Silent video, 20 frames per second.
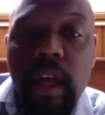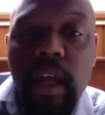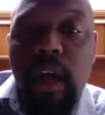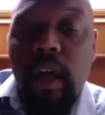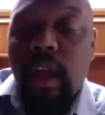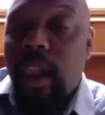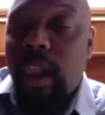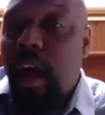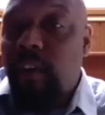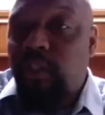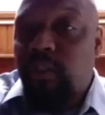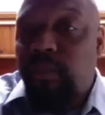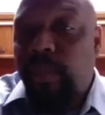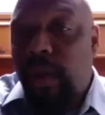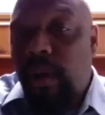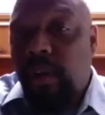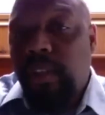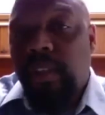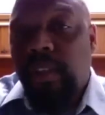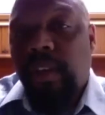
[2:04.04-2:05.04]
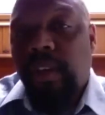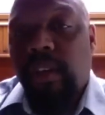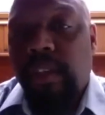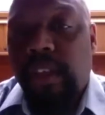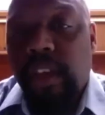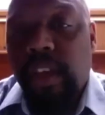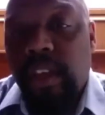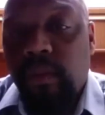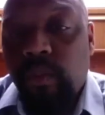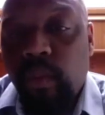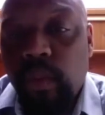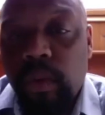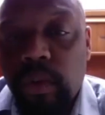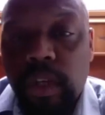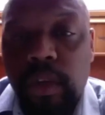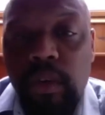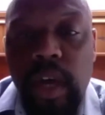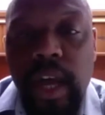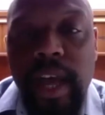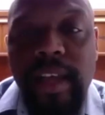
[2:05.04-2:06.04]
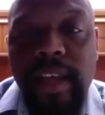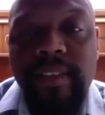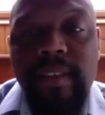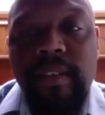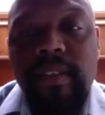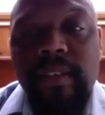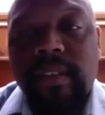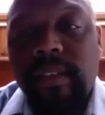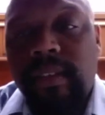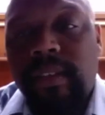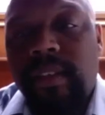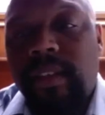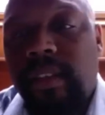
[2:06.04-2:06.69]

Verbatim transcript: a large part of his work has consisted